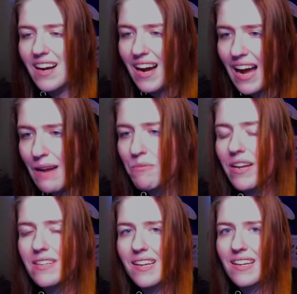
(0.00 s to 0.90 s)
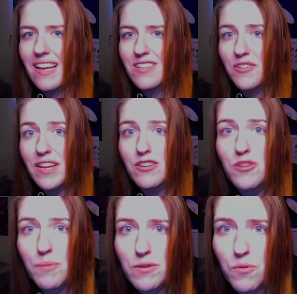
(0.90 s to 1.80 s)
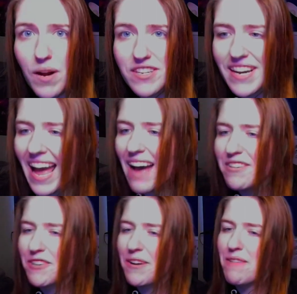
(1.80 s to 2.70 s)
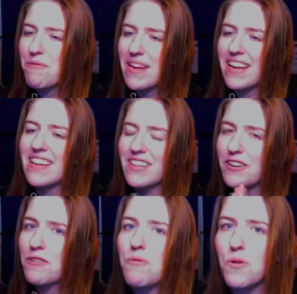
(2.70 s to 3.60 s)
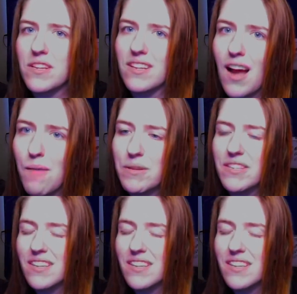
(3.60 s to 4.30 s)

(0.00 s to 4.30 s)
I'm ranting again, so thank you so much for watching. Have a great weekend. Looking forward to the comments.